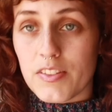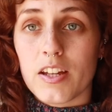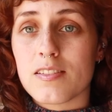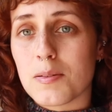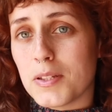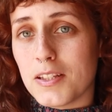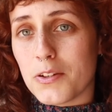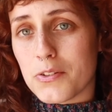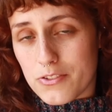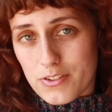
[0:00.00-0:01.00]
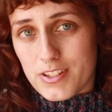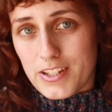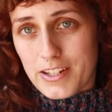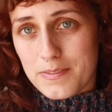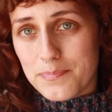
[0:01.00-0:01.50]
that is something that you're
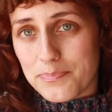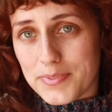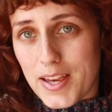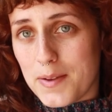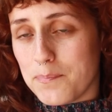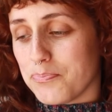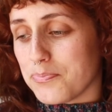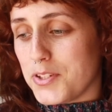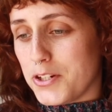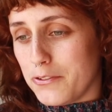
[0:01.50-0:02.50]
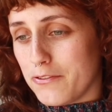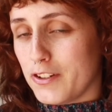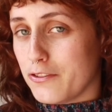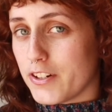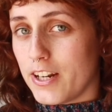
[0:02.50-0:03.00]
interested in, then, you know,
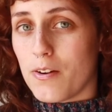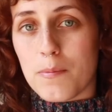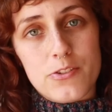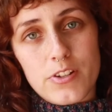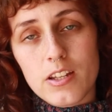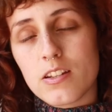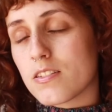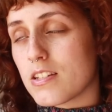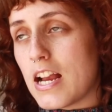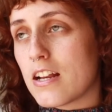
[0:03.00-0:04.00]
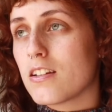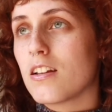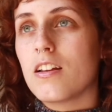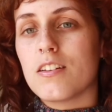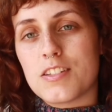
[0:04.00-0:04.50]
feel free to grab a drink, snack,
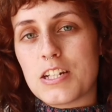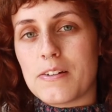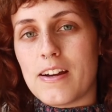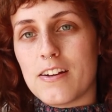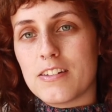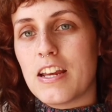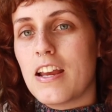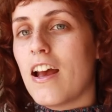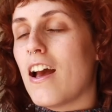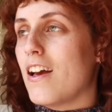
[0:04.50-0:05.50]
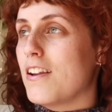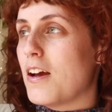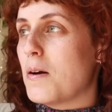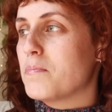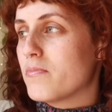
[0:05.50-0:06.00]
stick around,
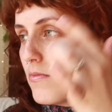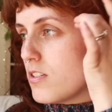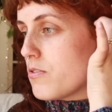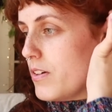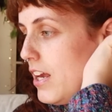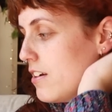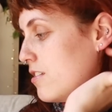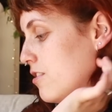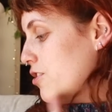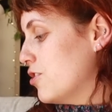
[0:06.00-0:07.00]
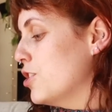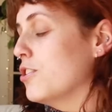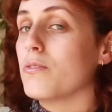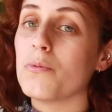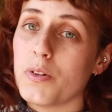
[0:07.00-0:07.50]
and just relax, just
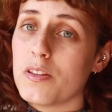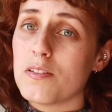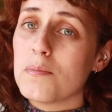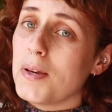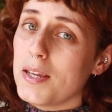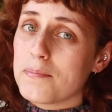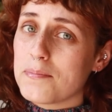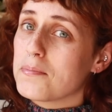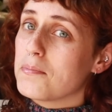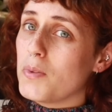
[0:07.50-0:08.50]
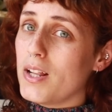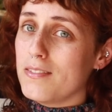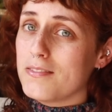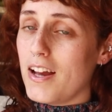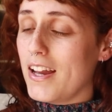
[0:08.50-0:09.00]
chill with me
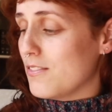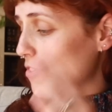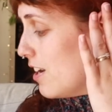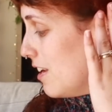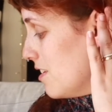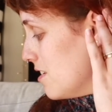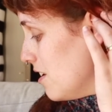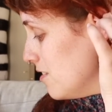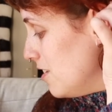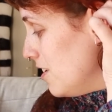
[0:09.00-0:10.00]
while I try to get this done.